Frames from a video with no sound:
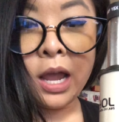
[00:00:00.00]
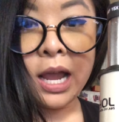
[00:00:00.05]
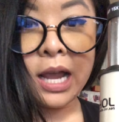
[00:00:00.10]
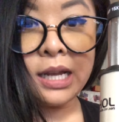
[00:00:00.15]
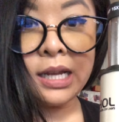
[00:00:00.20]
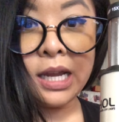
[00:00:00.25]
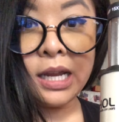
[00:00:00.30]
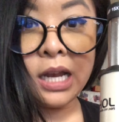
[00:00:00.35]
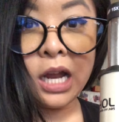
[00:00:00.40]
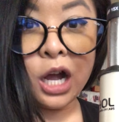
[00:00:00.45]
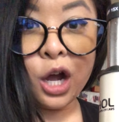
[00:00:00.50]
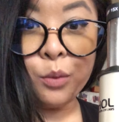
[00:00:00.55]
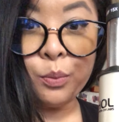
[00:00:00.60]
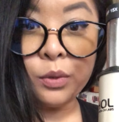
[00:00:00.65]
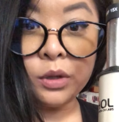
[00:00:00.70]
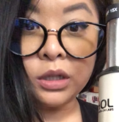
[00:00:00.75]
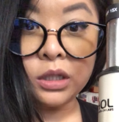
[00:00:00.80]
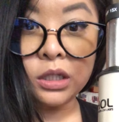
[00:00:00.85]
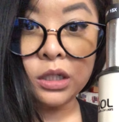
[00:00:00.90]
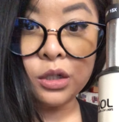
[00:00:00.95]
It did
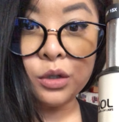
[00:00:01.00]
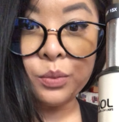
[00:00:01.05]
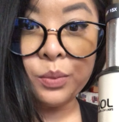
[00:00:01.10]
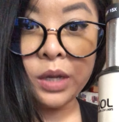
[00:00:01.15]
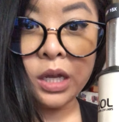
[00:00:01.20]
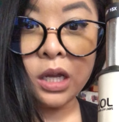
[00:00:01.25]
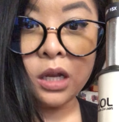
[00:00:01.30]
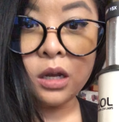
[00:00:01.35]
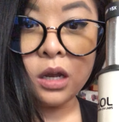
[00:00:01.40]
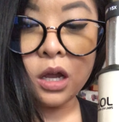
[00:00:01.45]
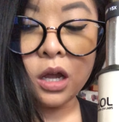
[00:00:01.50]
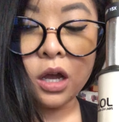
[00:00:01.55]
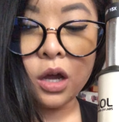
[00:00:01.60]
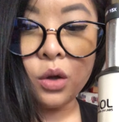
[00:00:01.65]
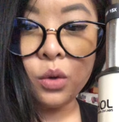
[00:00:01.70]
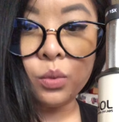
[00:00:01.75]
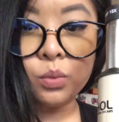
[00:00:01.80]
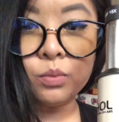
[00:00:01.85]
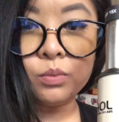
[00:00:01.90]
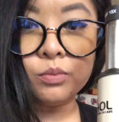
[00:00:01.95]
help a little bit
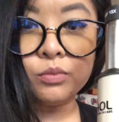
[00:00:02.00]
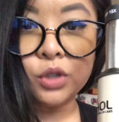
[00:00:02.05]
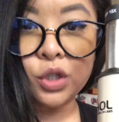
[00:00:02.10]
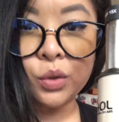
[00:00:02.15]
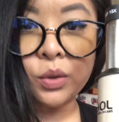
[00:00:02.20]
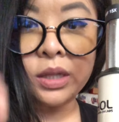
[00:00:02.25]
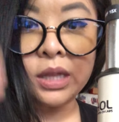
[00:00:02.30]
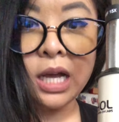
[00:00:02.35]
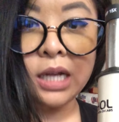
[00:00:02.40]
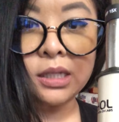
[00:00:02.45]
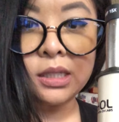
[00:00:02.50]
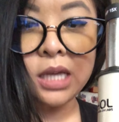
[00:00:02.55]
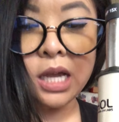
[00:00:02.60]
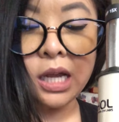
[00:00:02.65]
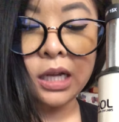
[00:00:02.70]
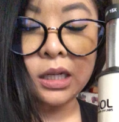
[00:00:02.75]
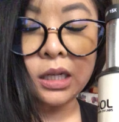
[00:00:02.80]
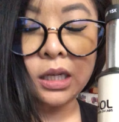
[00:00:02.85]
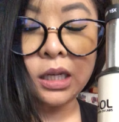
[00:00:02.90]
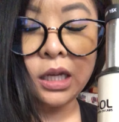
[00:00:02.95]
doing that
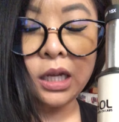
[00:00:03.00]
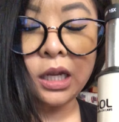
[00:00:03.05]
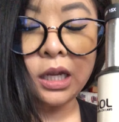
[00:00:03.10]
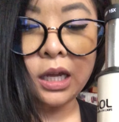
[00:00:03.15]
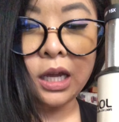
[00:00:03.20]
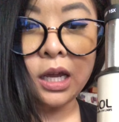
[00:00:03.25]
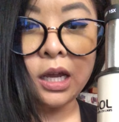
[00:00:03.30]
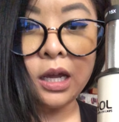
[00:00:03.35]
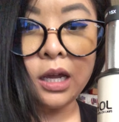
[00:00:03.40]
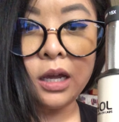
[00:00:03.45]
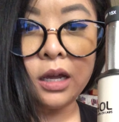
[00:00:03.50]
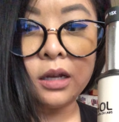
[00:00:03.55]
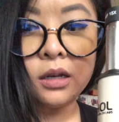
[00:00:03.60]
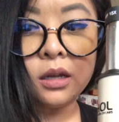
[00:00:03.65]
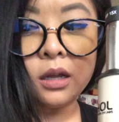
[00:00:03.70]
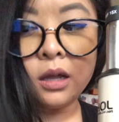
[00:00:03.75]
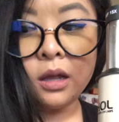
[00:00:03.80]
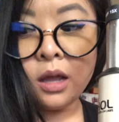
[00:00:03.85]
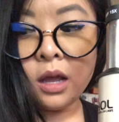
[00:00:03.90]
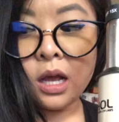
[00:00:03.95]
technique,
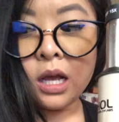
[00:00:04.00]
and